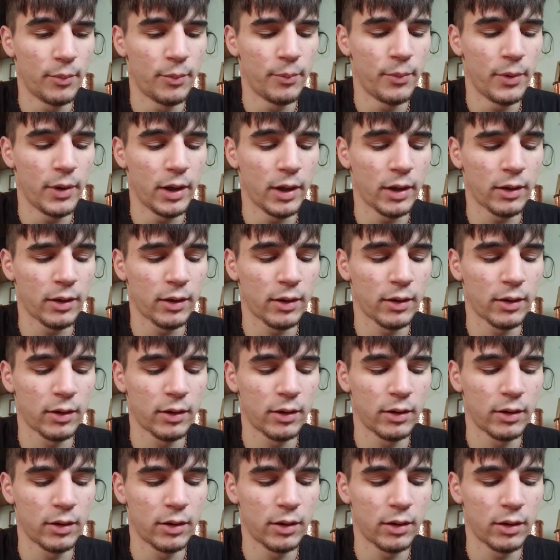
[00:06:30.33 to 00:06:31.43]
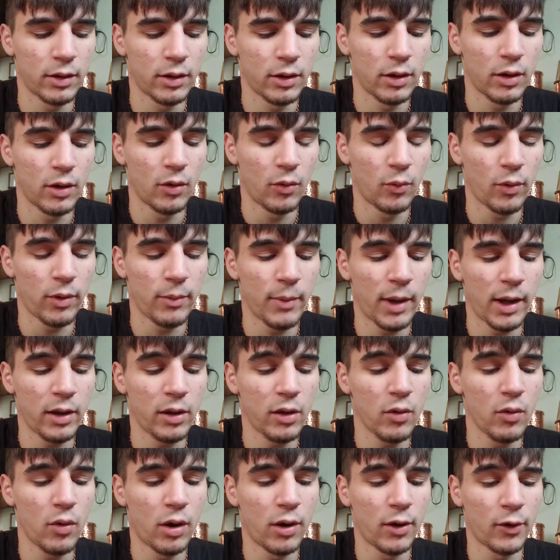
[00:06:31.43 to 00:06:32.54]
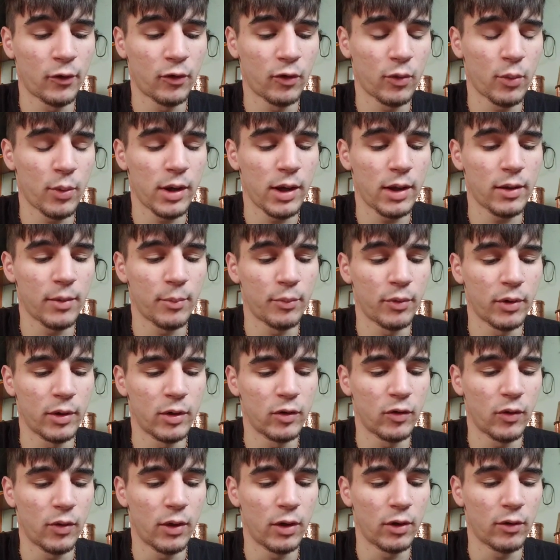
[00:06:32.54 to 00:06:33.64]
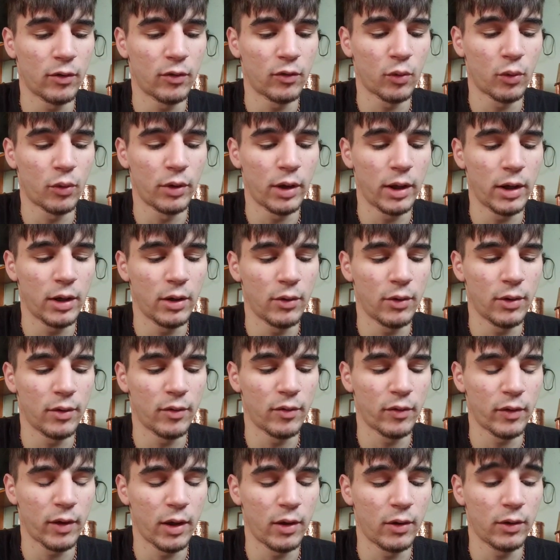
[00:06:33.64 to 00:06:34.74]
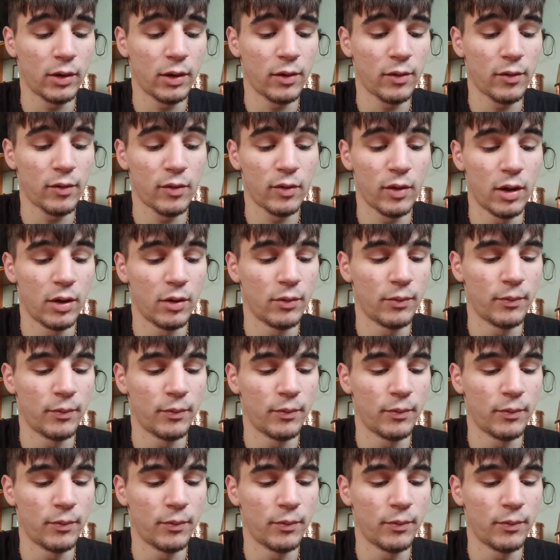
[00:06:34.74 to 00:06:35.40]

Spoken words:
But we might go Archer Queen at the bridge and then just tornado his skeletons? No.